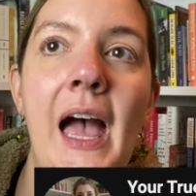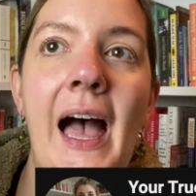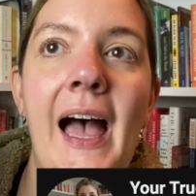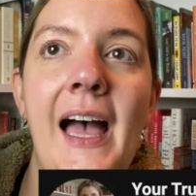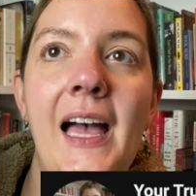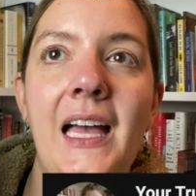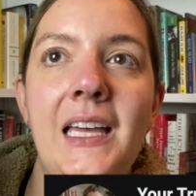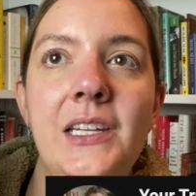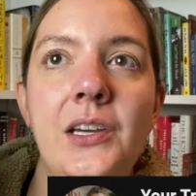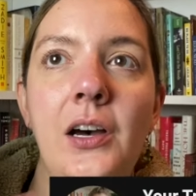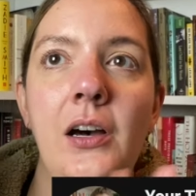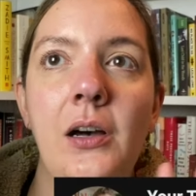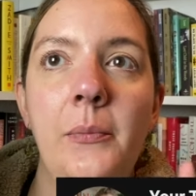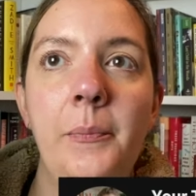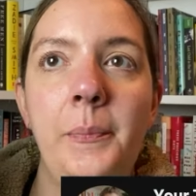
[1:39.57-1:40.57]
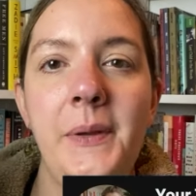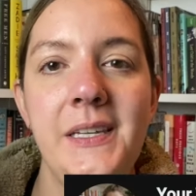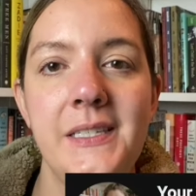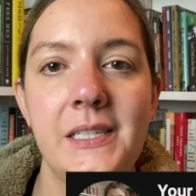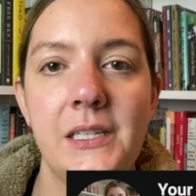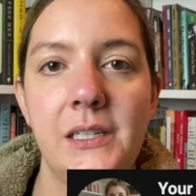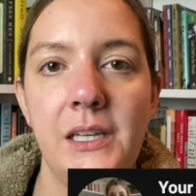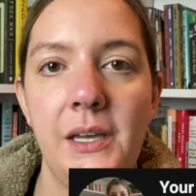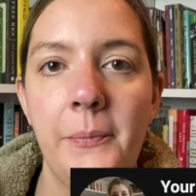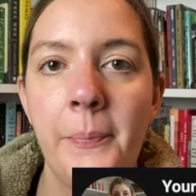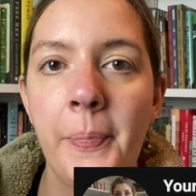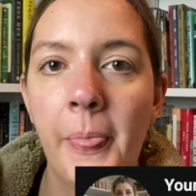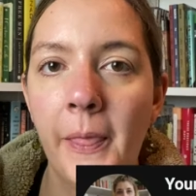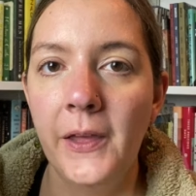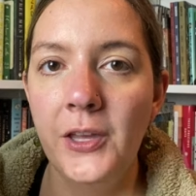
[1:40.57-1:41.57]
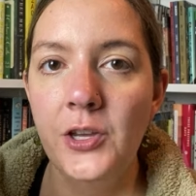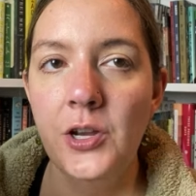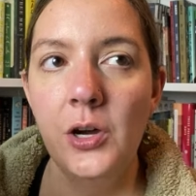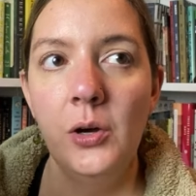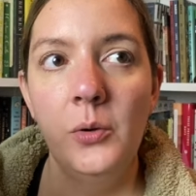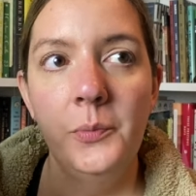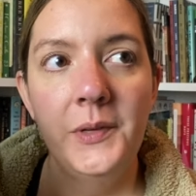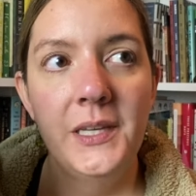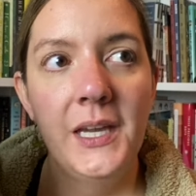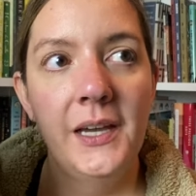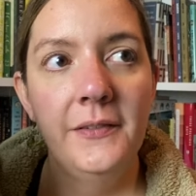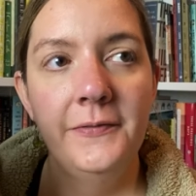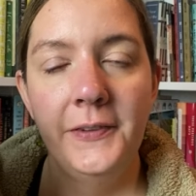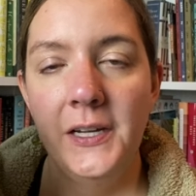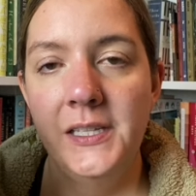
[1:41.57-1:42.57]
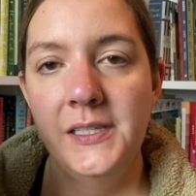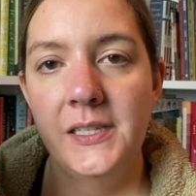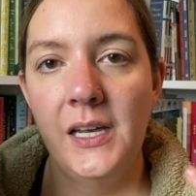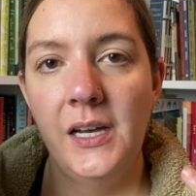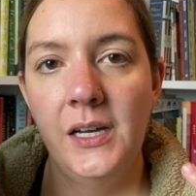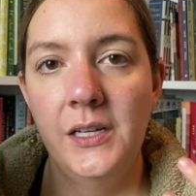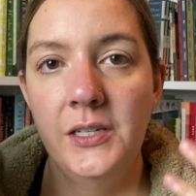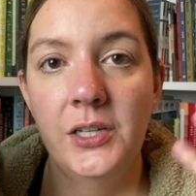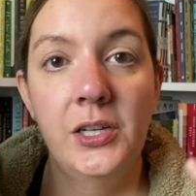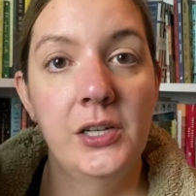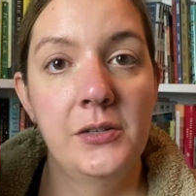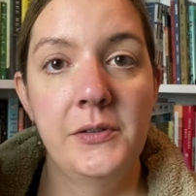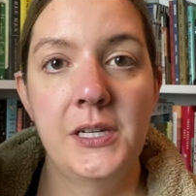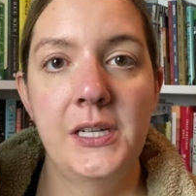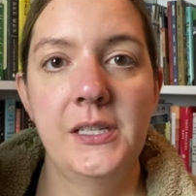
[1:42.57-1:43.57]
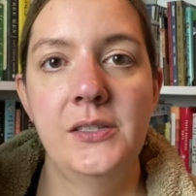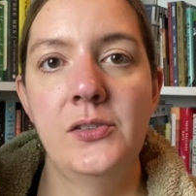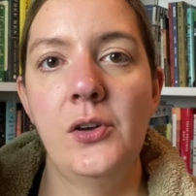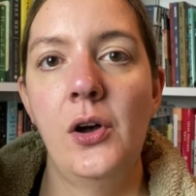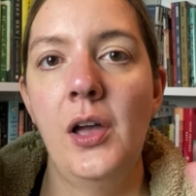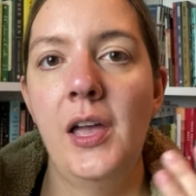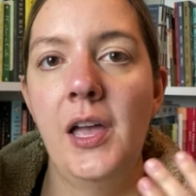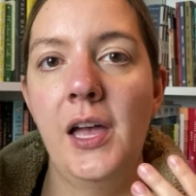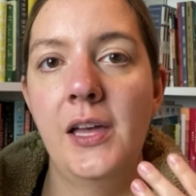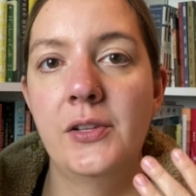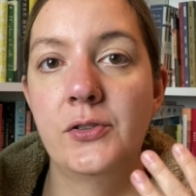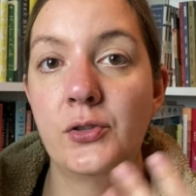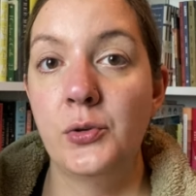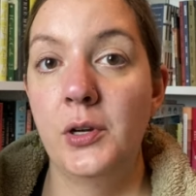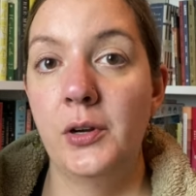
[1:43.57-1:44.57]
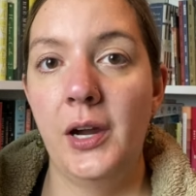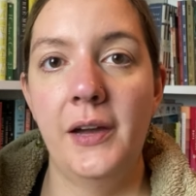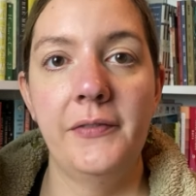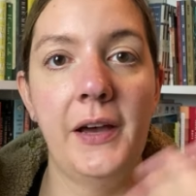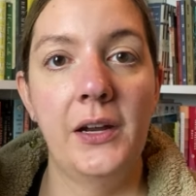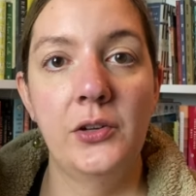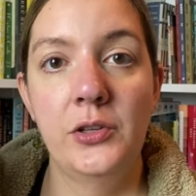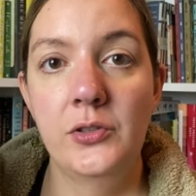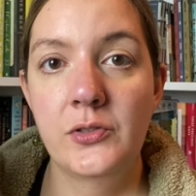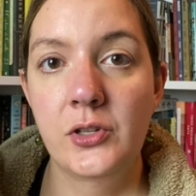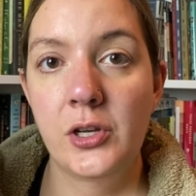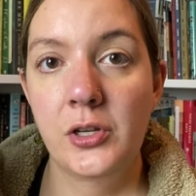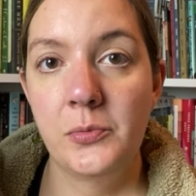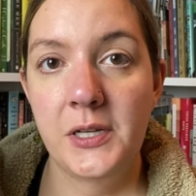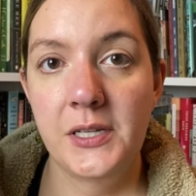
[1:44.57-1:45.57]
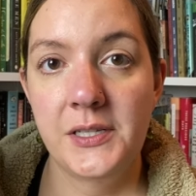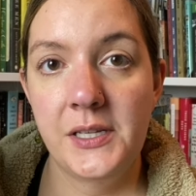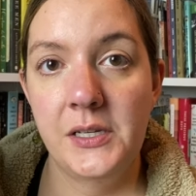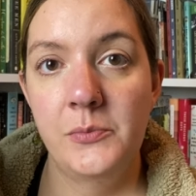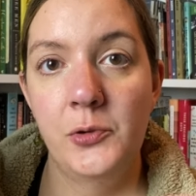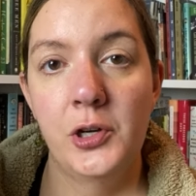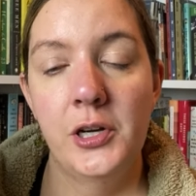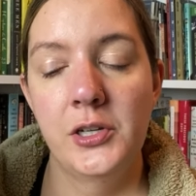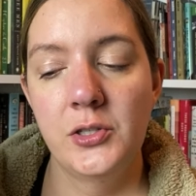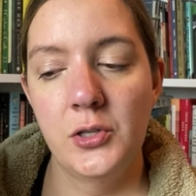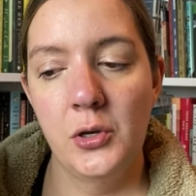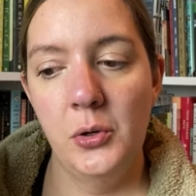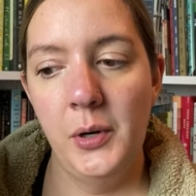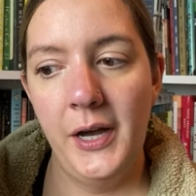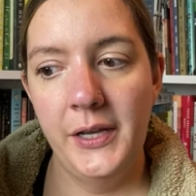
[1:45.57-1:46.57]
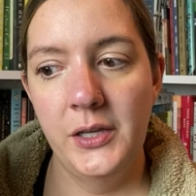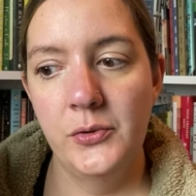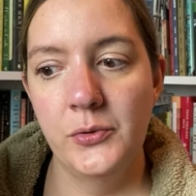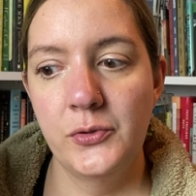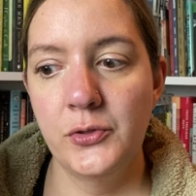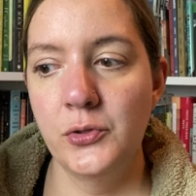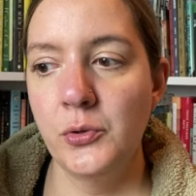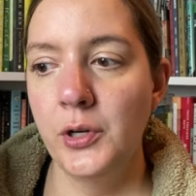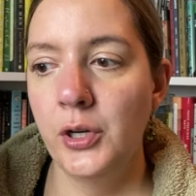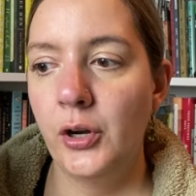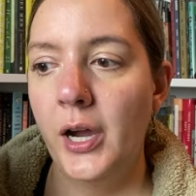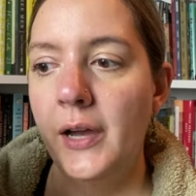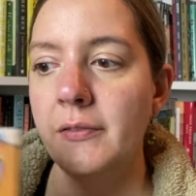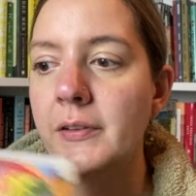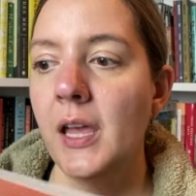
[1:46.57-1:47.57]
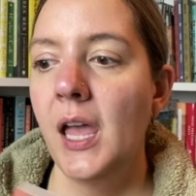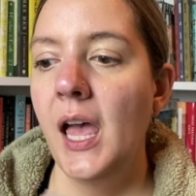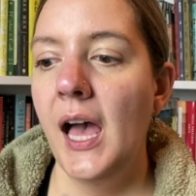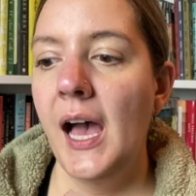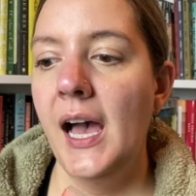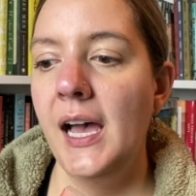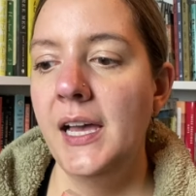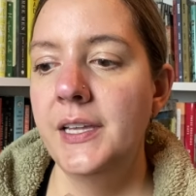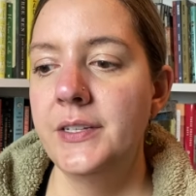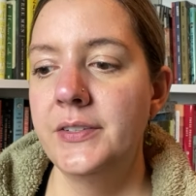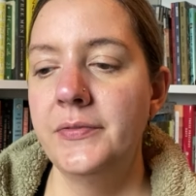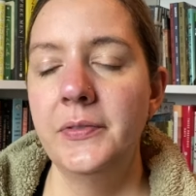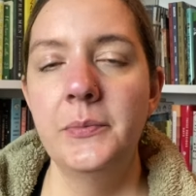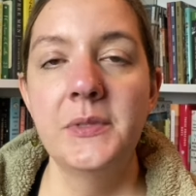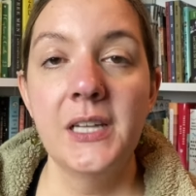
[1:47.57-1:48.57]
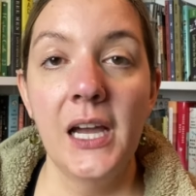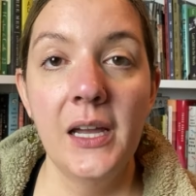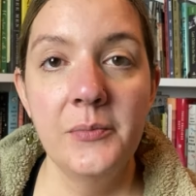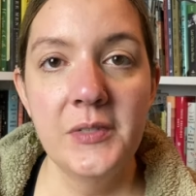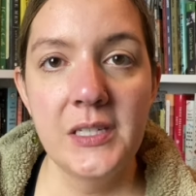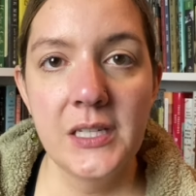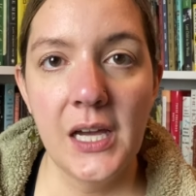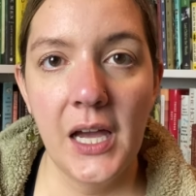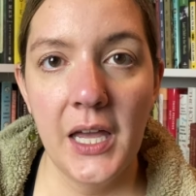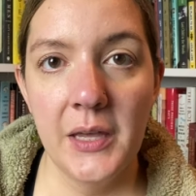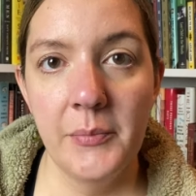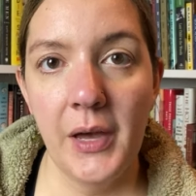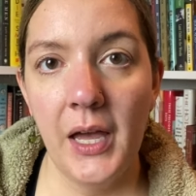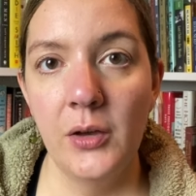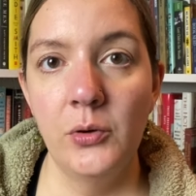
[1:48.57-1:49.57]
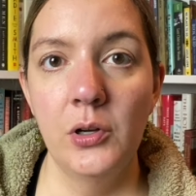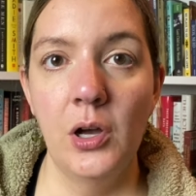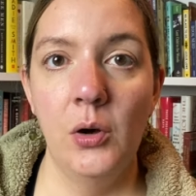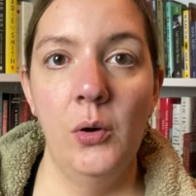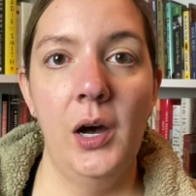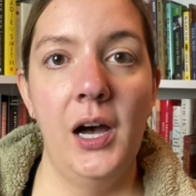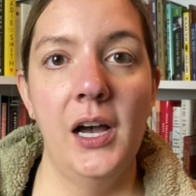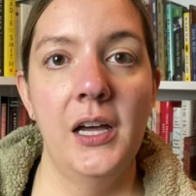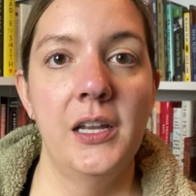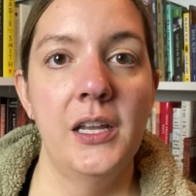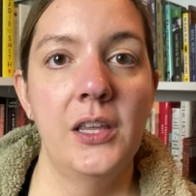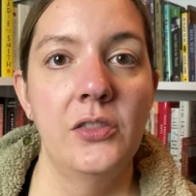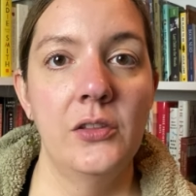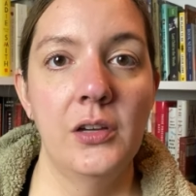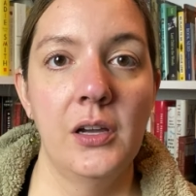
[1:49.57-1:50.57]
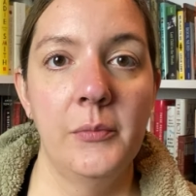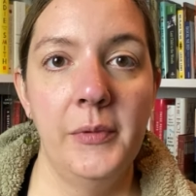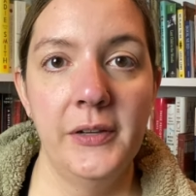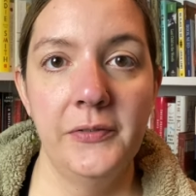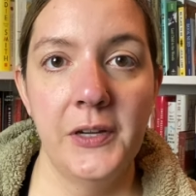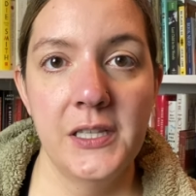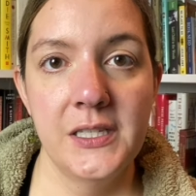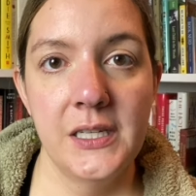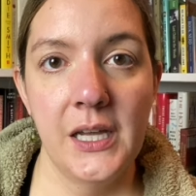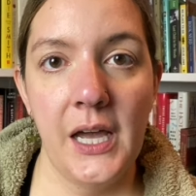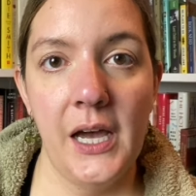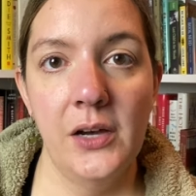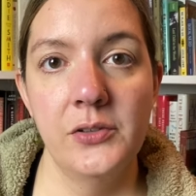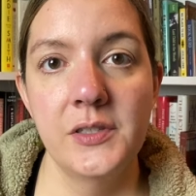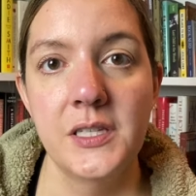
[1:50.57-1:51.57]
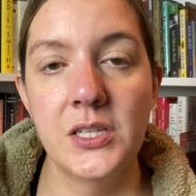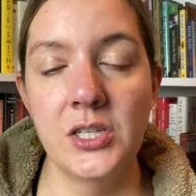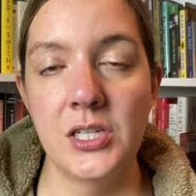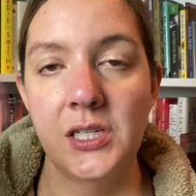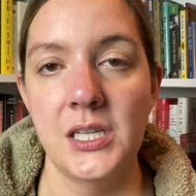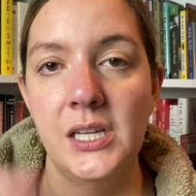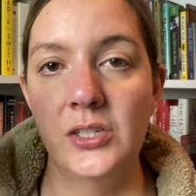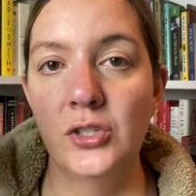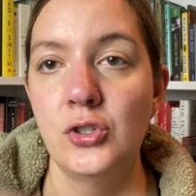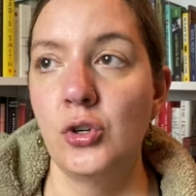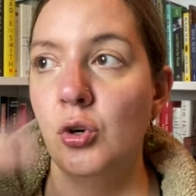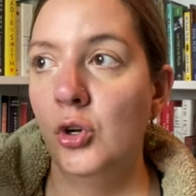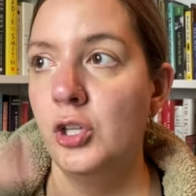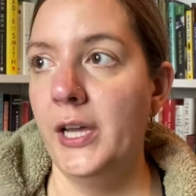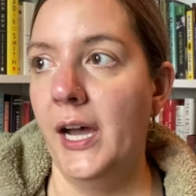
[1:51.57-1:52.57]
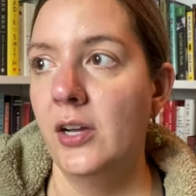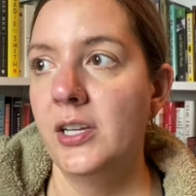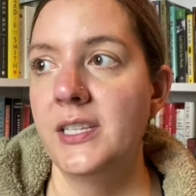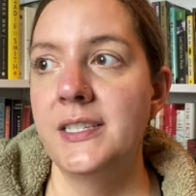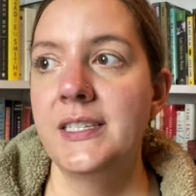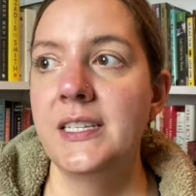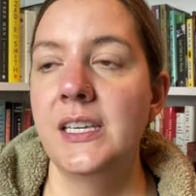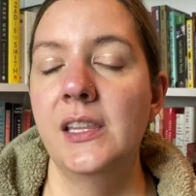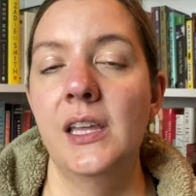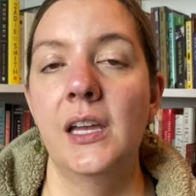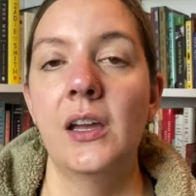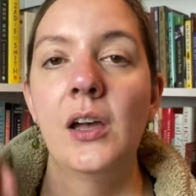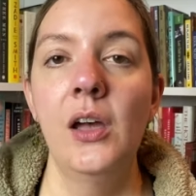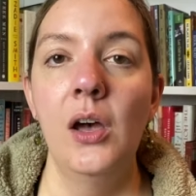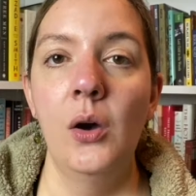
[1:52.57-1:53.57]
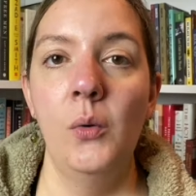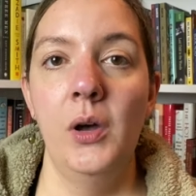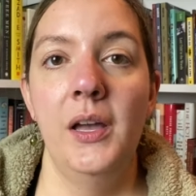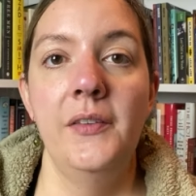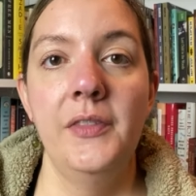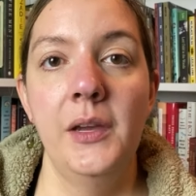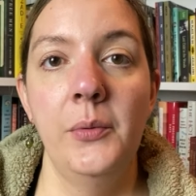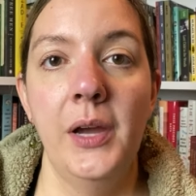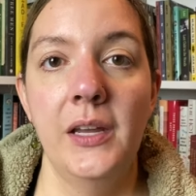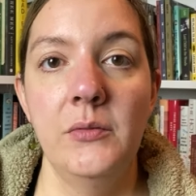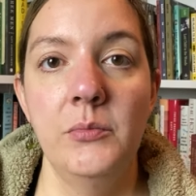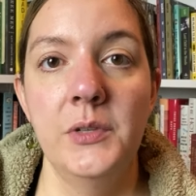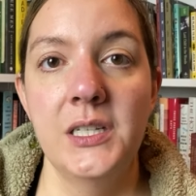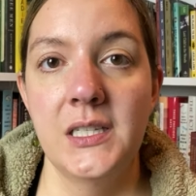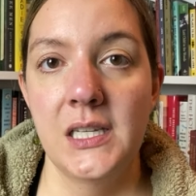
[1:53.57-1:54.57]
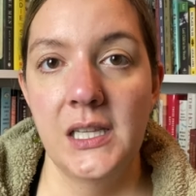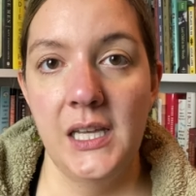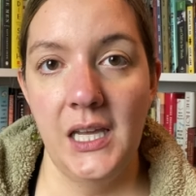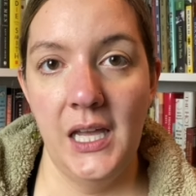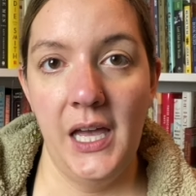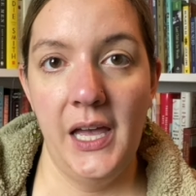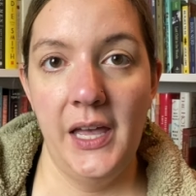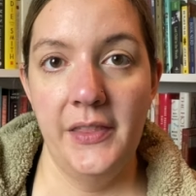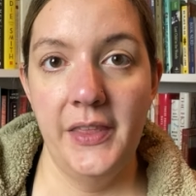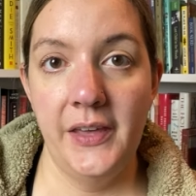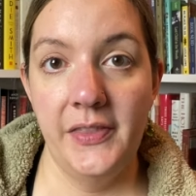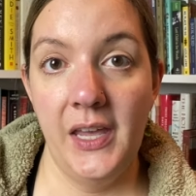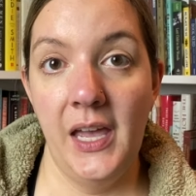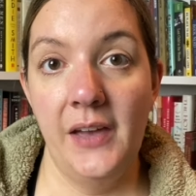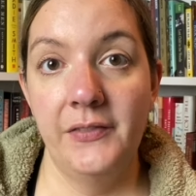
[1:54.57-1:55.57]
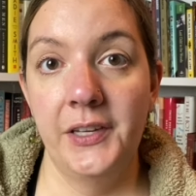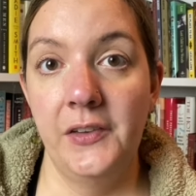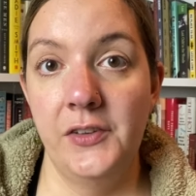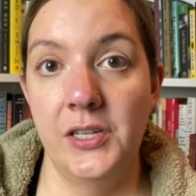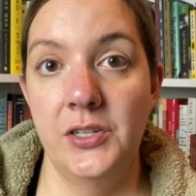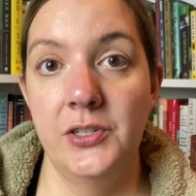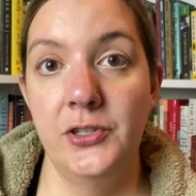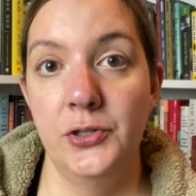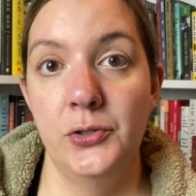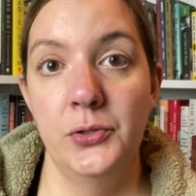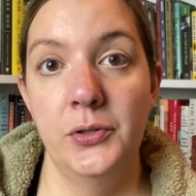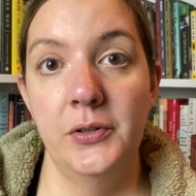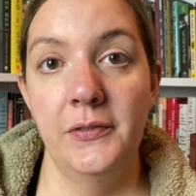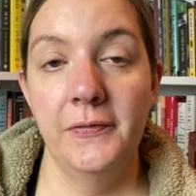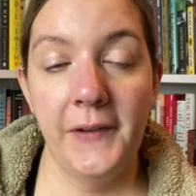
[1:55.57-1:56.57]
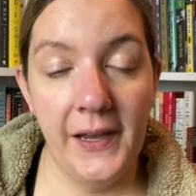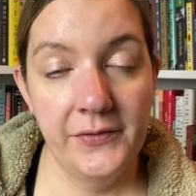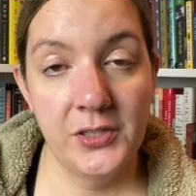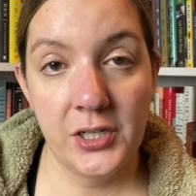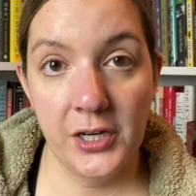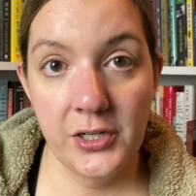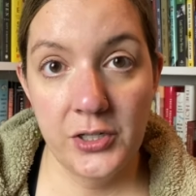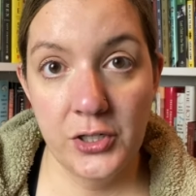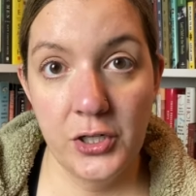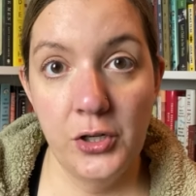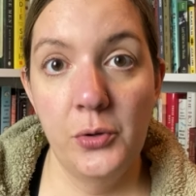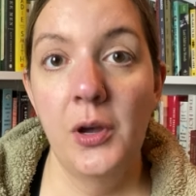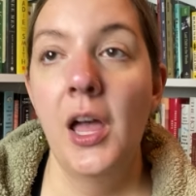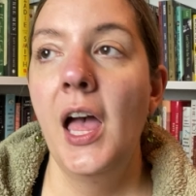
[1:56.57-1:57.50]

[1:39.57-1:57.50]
And basically, you know, we have friends on Goodreads and Storygraph. I don't use Goodreads anymore, so I use Storygraph. And from time to time, I will go on and look on my friends' accounts and just like scroll down and see like what have they read recently that they have given to 5 stars to.